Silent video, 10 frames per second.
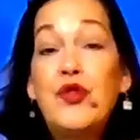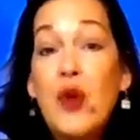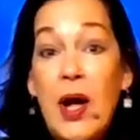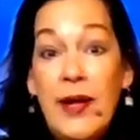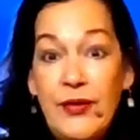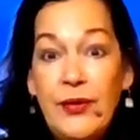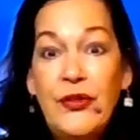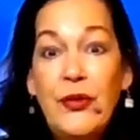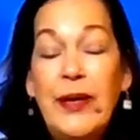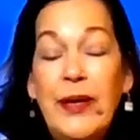
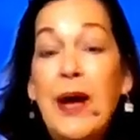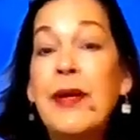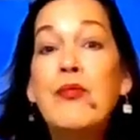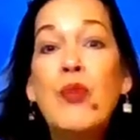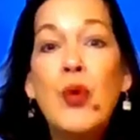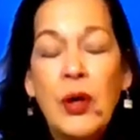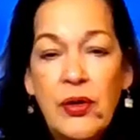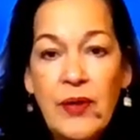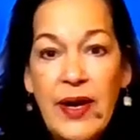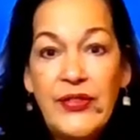drivers are becoming
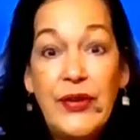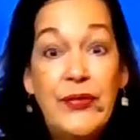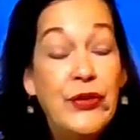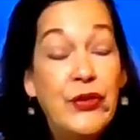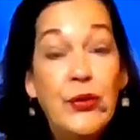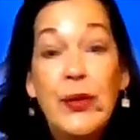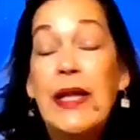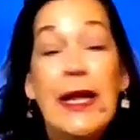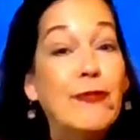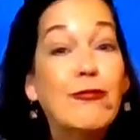more aggressive and
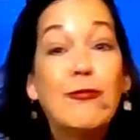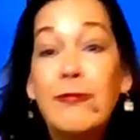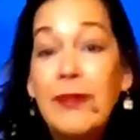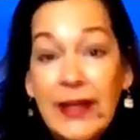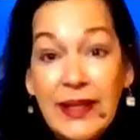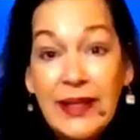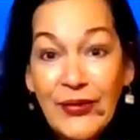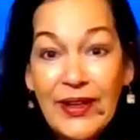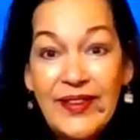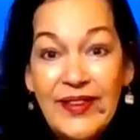doing like really
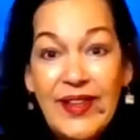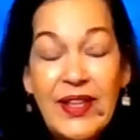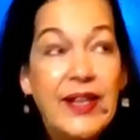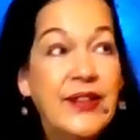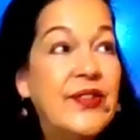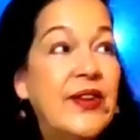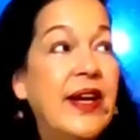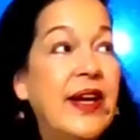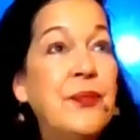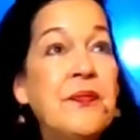crazy things?
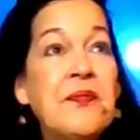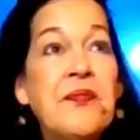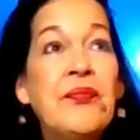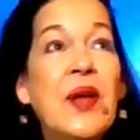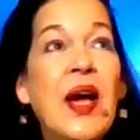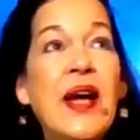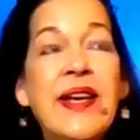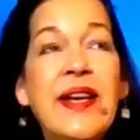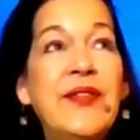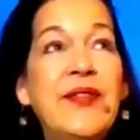Like, I
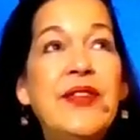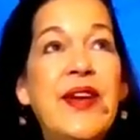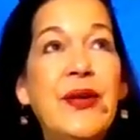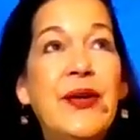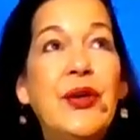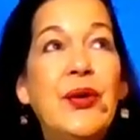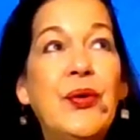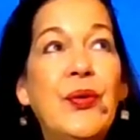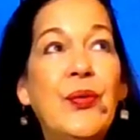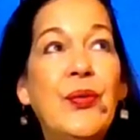can't even tell
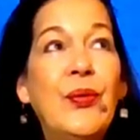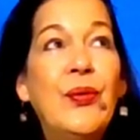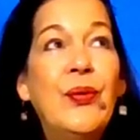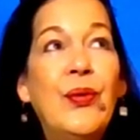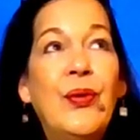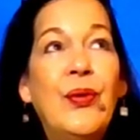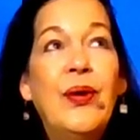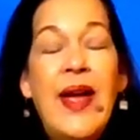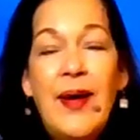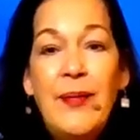you
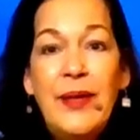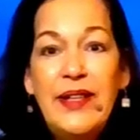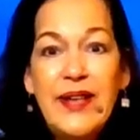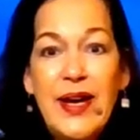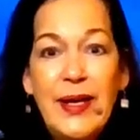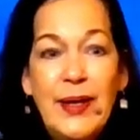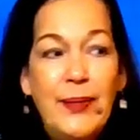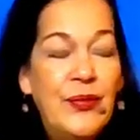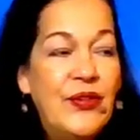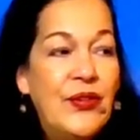how many
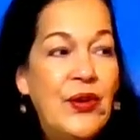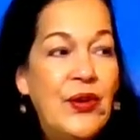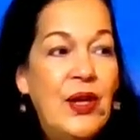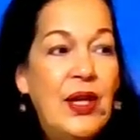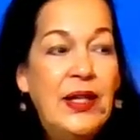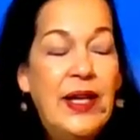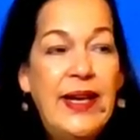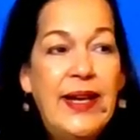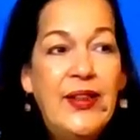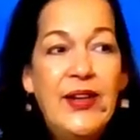times,
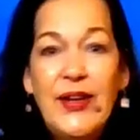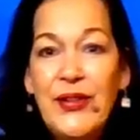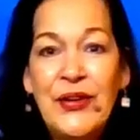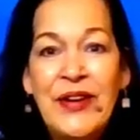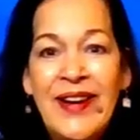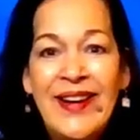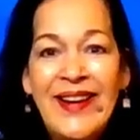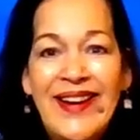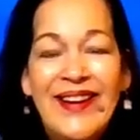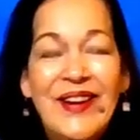like the other
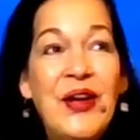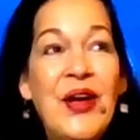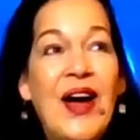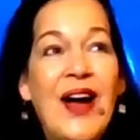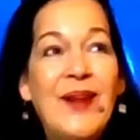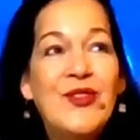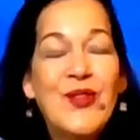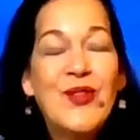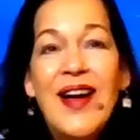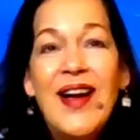night, I'm
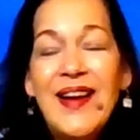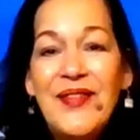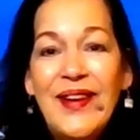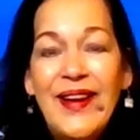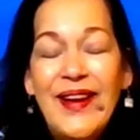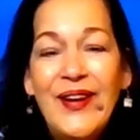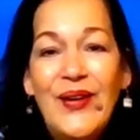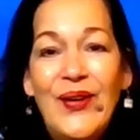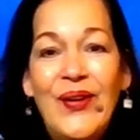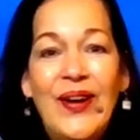driving
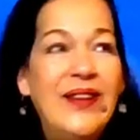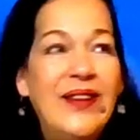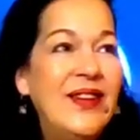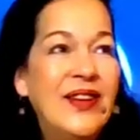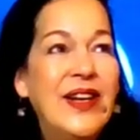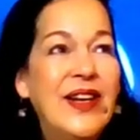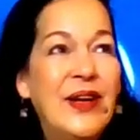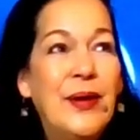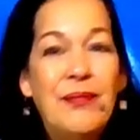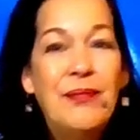on, you know, like
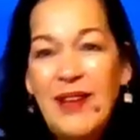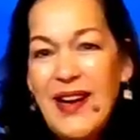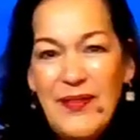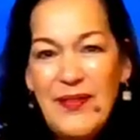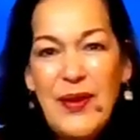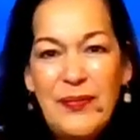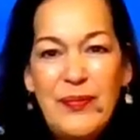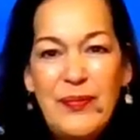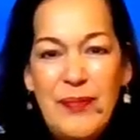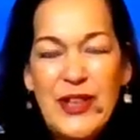a kind of a
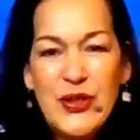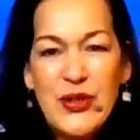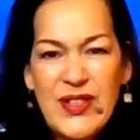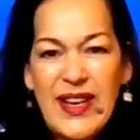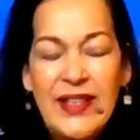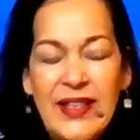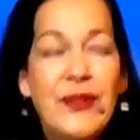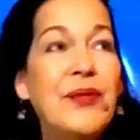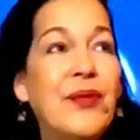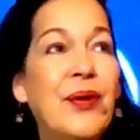major
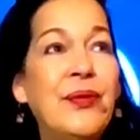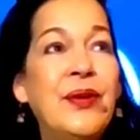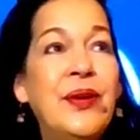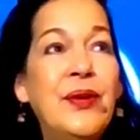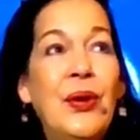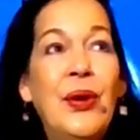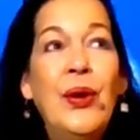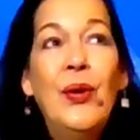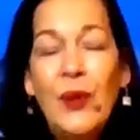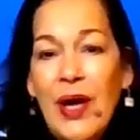secondary road,
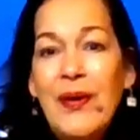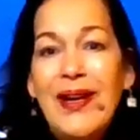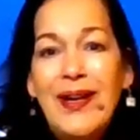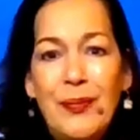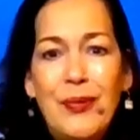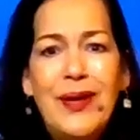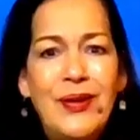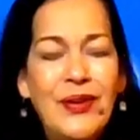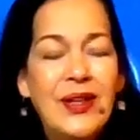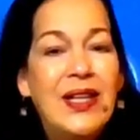going at a
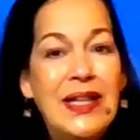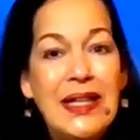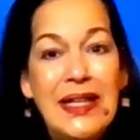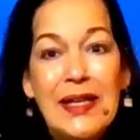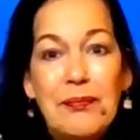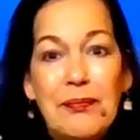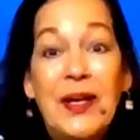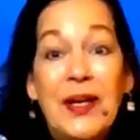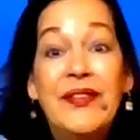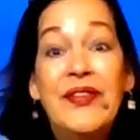pretty good clip
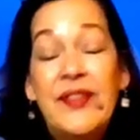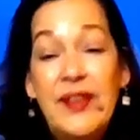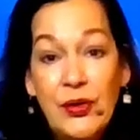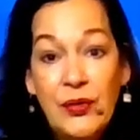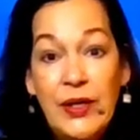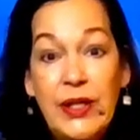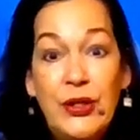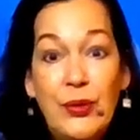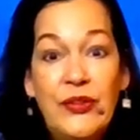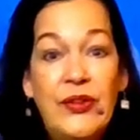considering
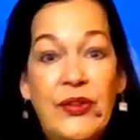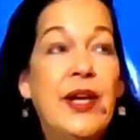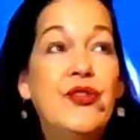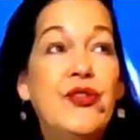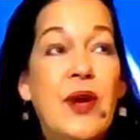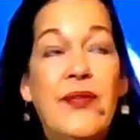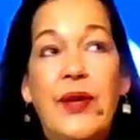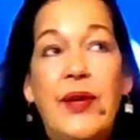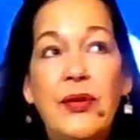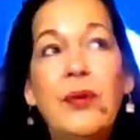that there was a lot of
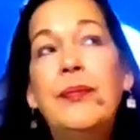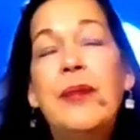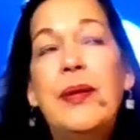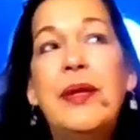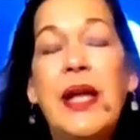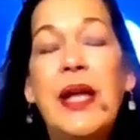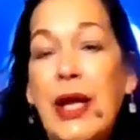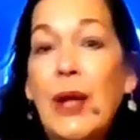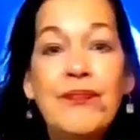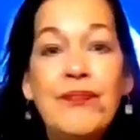traffic, doing maybe like